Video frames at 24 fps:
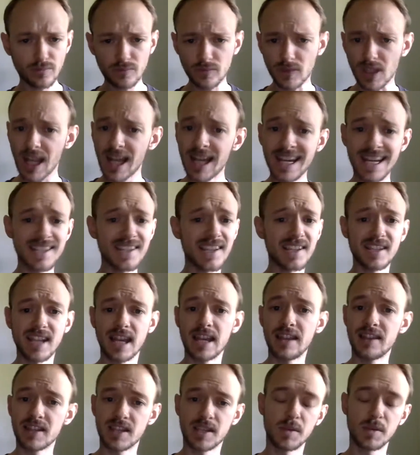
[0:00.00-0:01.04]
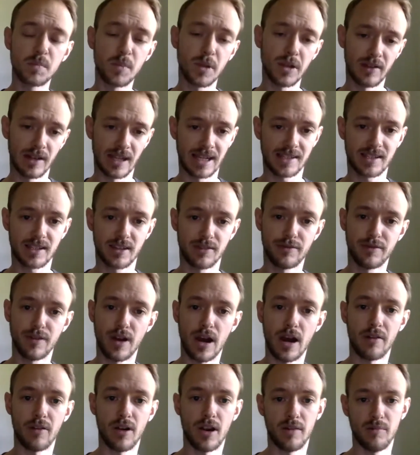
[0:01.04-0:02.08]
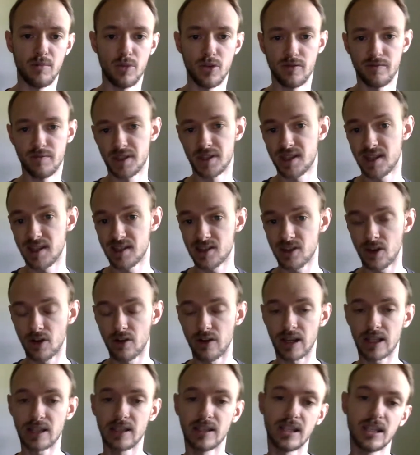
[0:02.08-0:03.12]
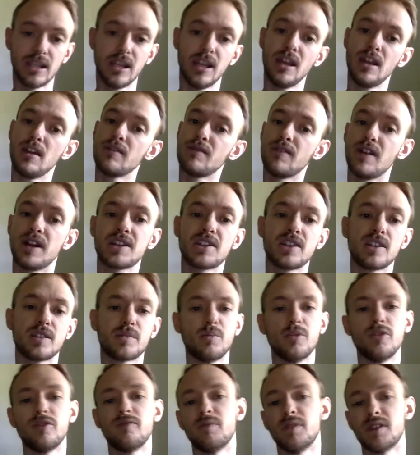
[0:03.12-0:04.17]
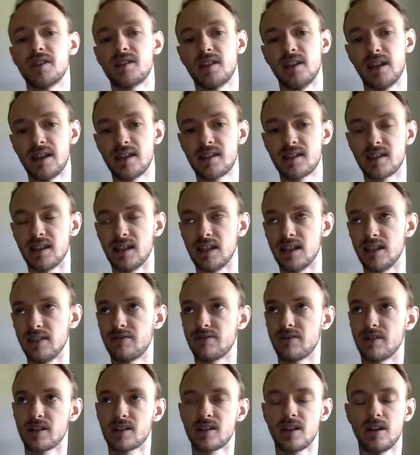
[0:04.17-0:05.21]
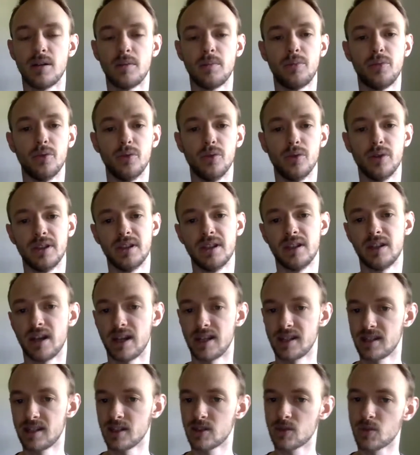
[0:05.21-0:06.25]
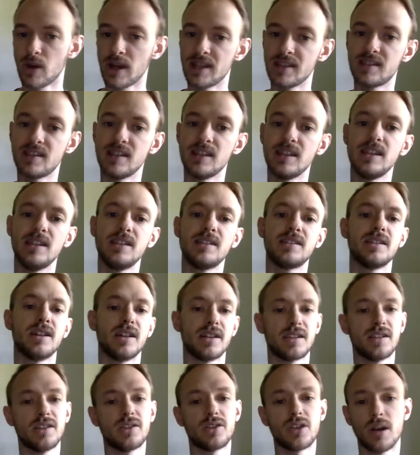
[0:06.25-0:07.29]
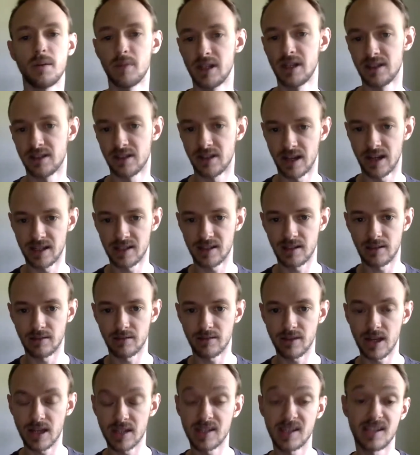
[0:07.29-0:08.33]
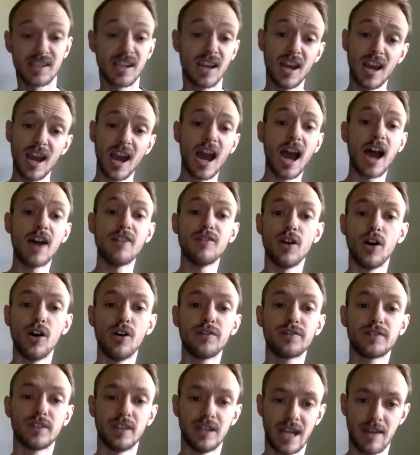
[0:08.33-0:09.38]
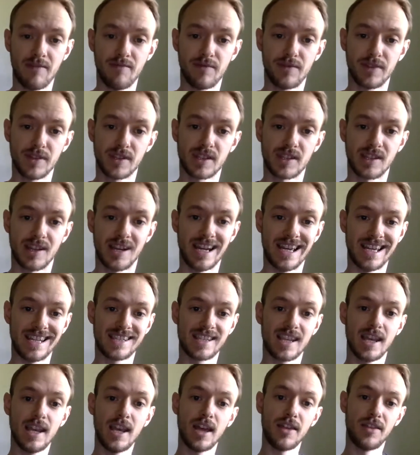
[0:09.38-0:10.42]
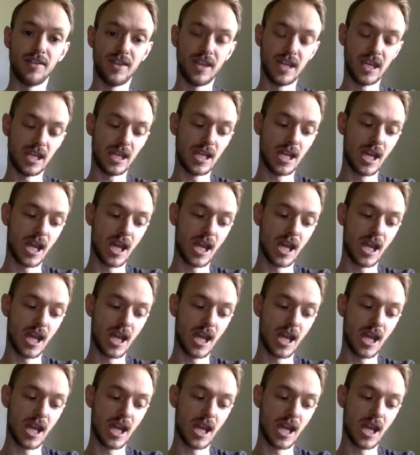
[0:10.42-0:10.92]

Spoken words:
And as I say, this has been linked to far-right movements historically. Fascist movements in Italy, for example, in the 1920s, Nazi Germany in the 1930s, have often emphasized the